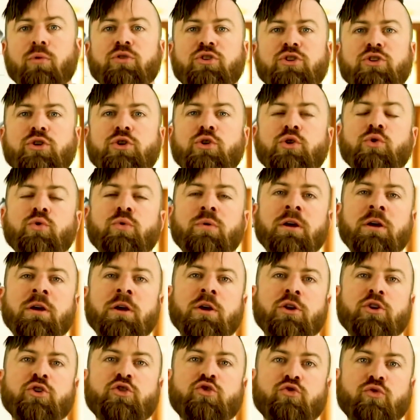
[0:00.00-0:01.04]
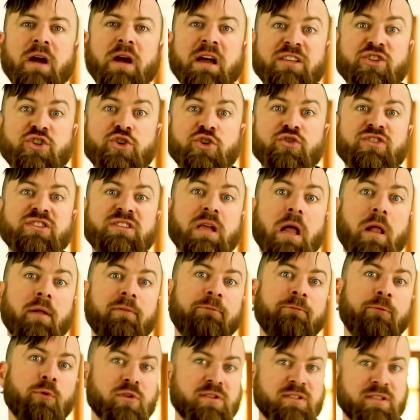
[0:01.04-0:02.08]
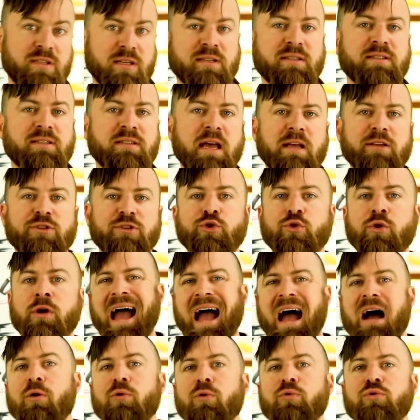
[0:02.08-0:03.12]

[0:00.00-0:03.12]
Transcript: to dress yourself for success, or how